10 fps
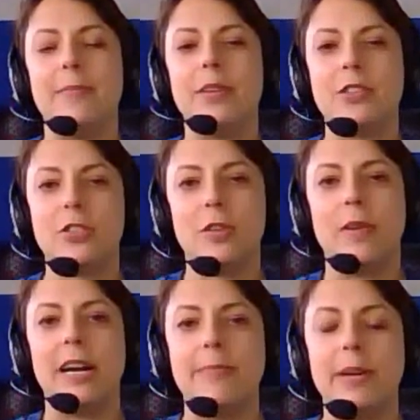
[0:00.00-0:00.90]
I'm not sure
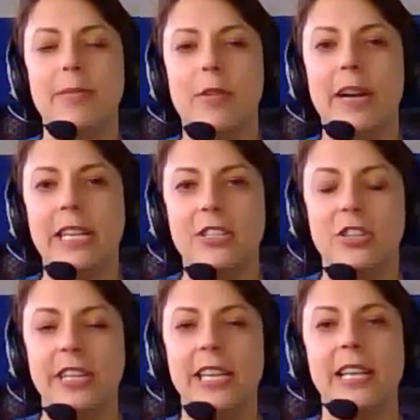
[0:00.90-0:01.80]
why, but I'm quite
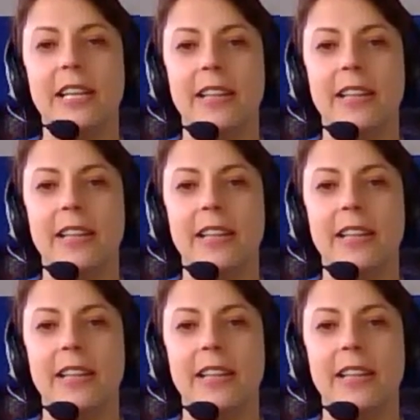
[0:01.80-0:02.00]
enjoying it.